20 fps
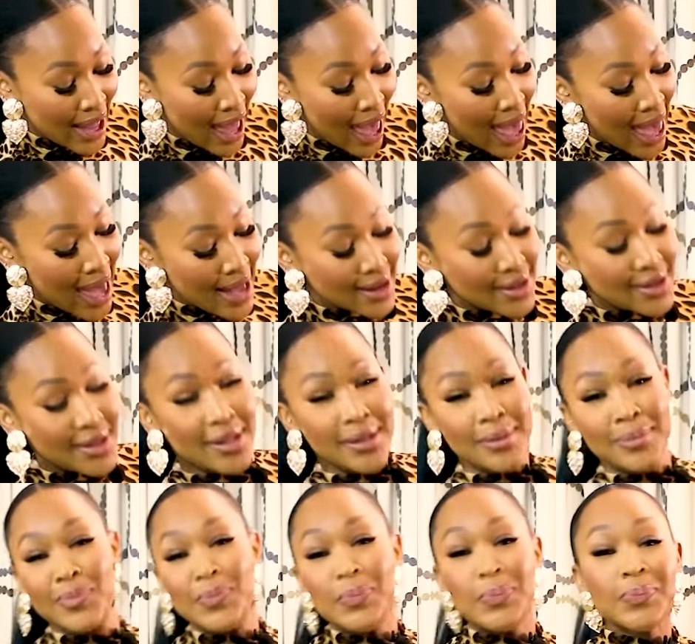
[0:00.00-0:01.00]
and
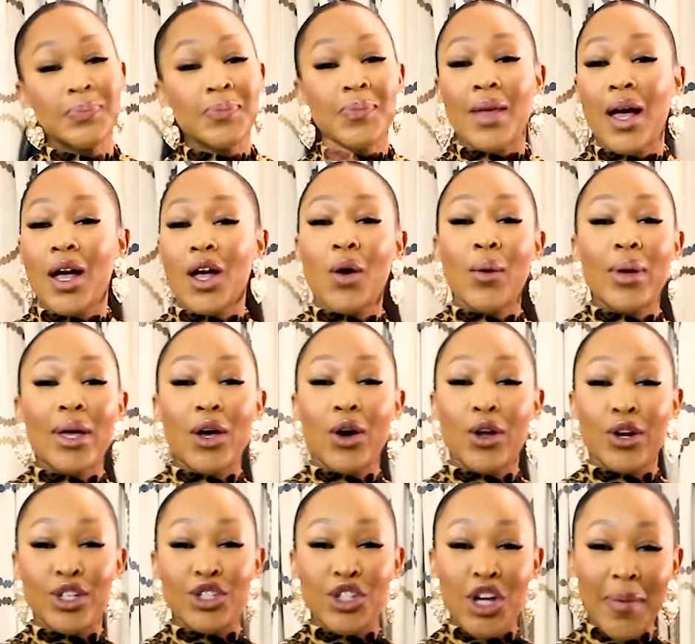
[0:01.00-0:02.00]
we
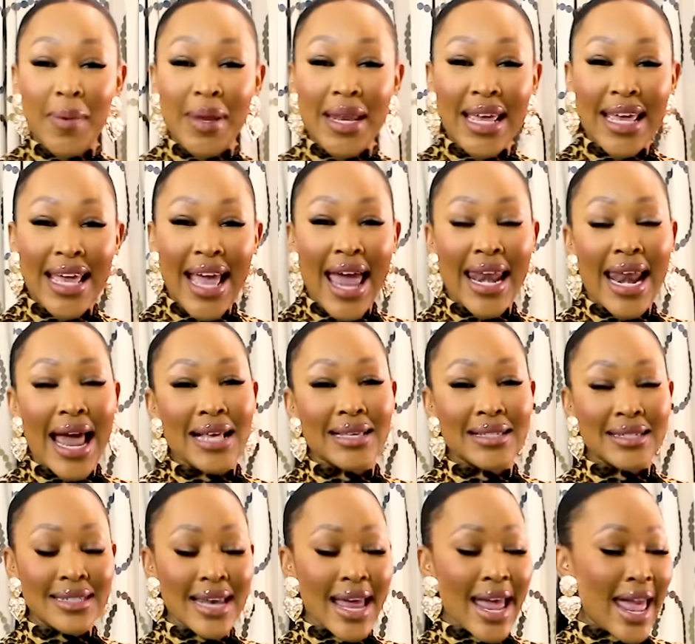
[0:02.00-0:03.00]
go to Germany and I
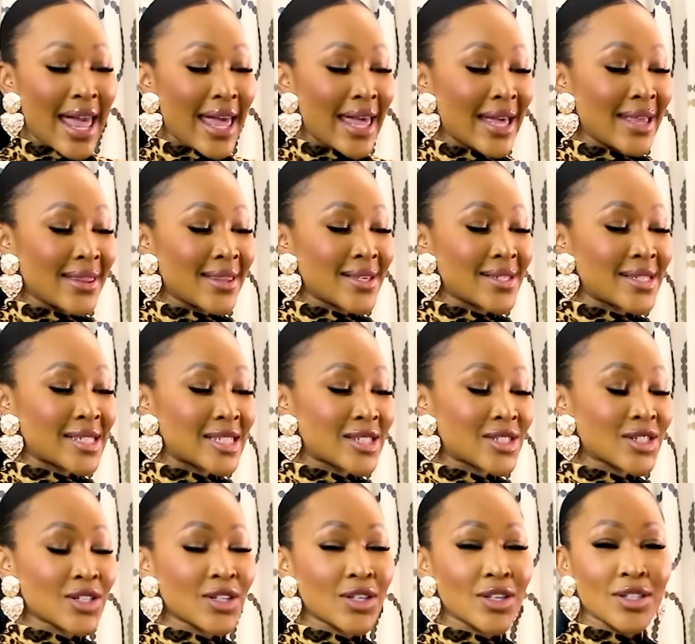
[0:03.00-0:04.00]
stay in
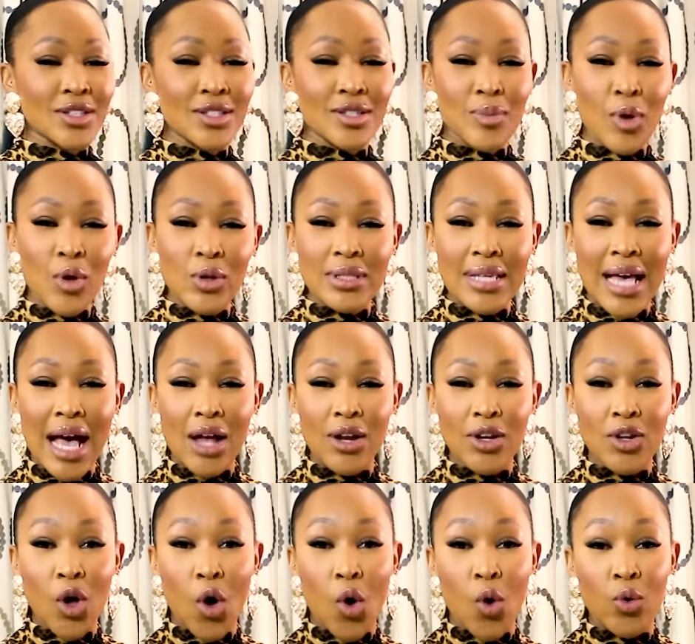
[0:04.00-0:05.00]
this small
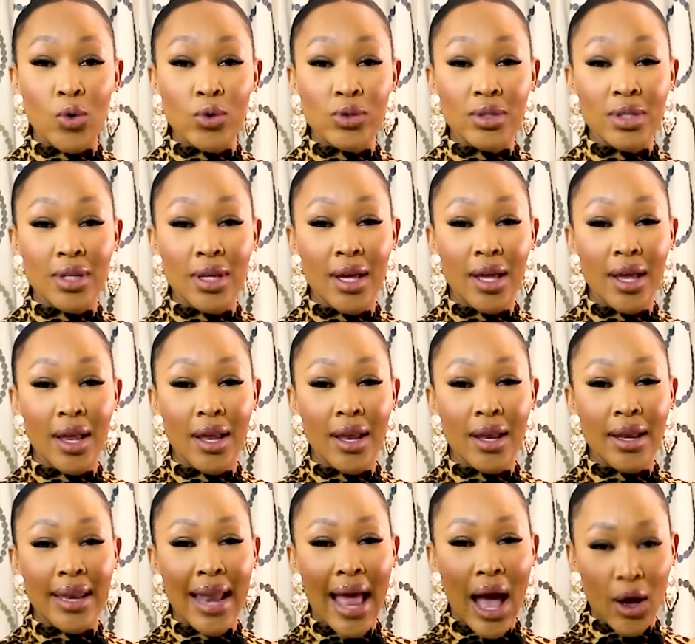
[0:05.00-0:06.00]
town called
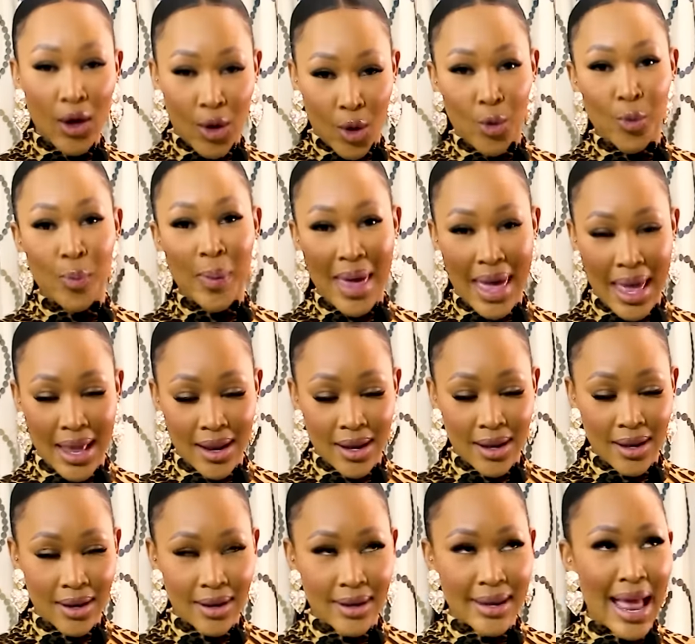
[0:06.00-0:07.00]

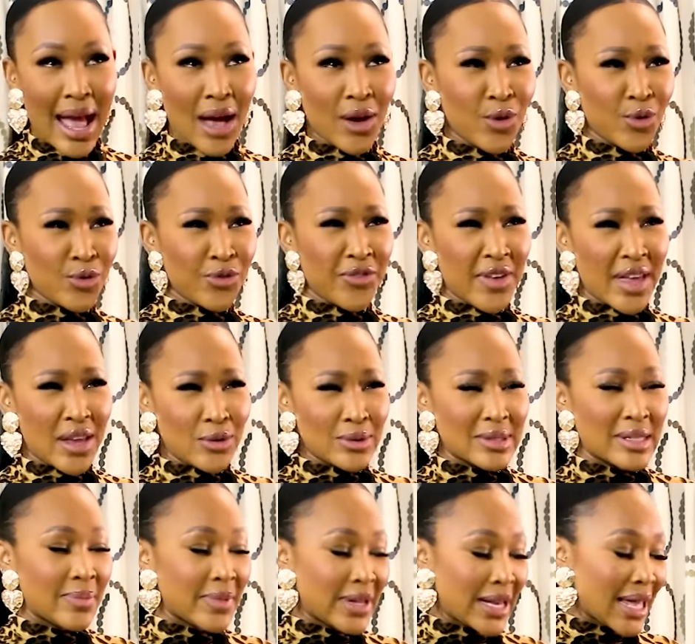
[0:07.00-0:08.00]
Narofen or
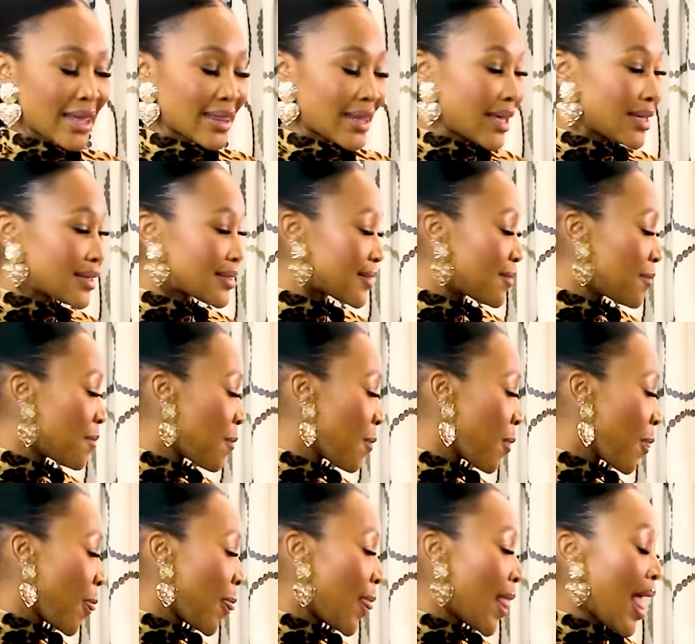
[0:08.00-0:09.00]
something like that.
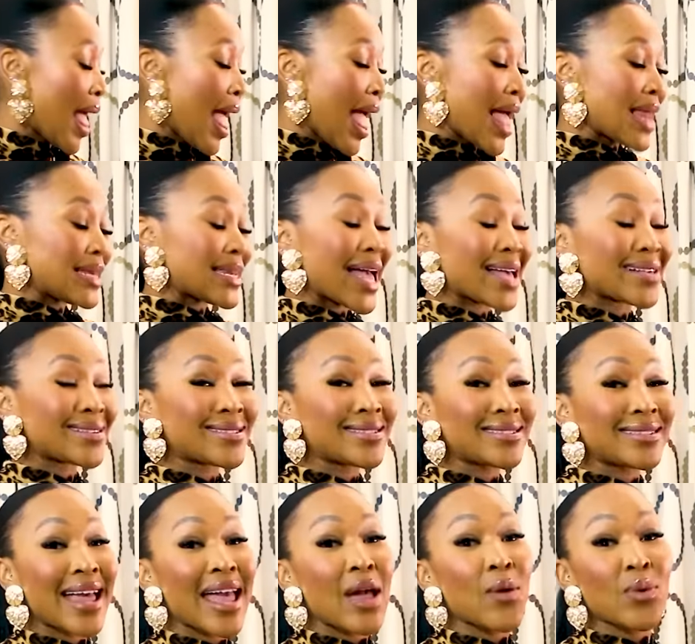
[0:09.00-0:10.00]
And I
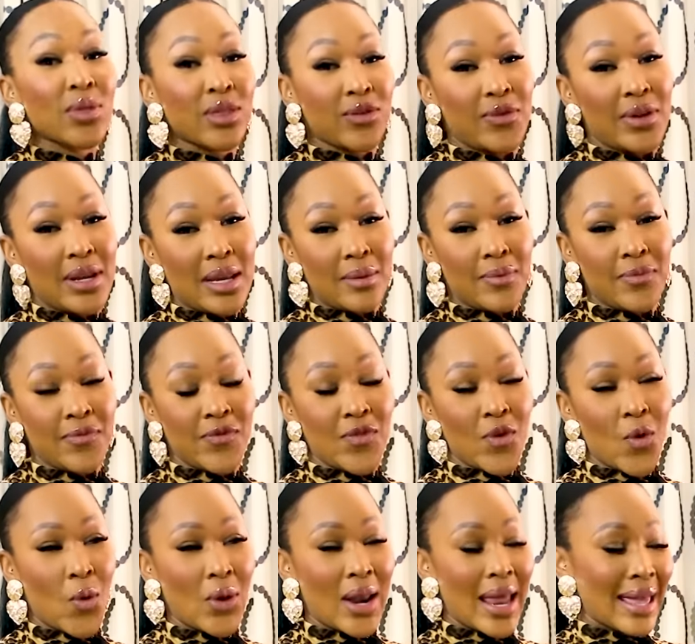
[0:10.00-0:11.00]
stay with Philip
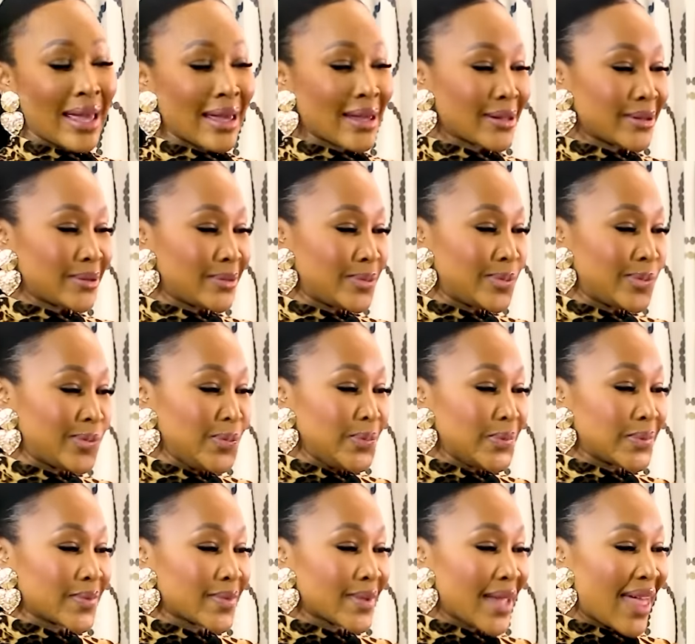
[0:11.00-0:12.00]
for like,
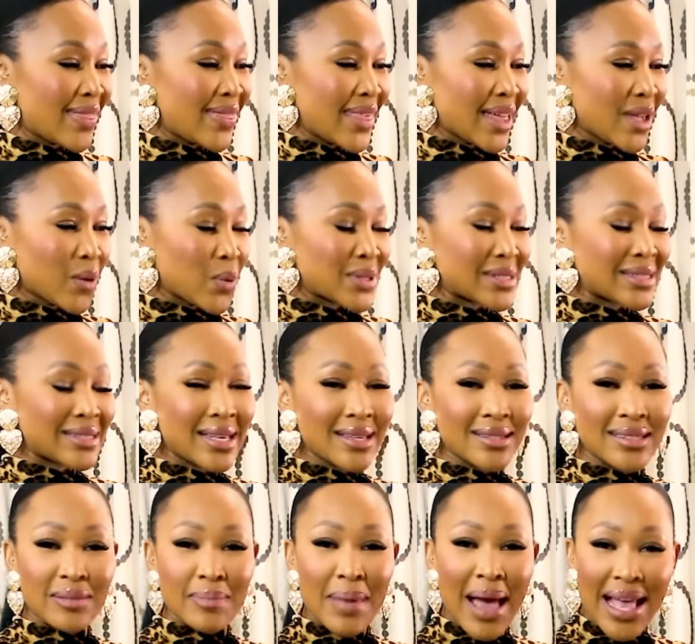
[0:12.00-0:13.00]
I think it was
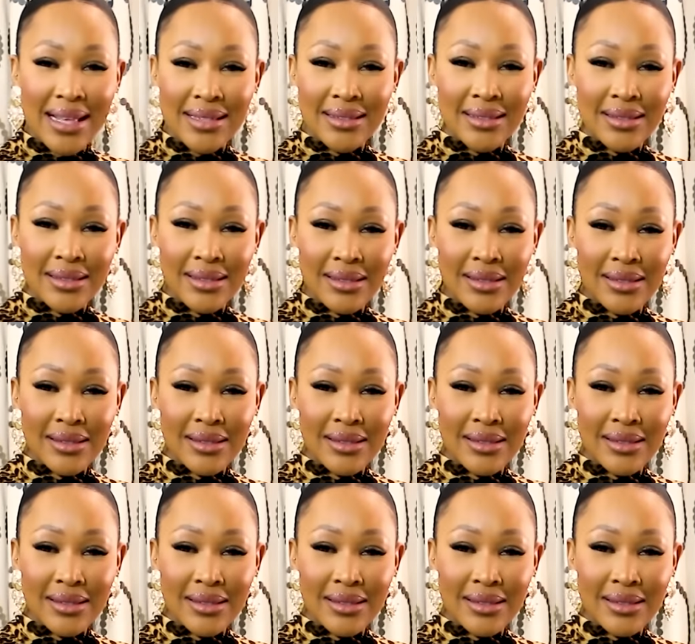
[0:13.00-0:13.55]
6 months.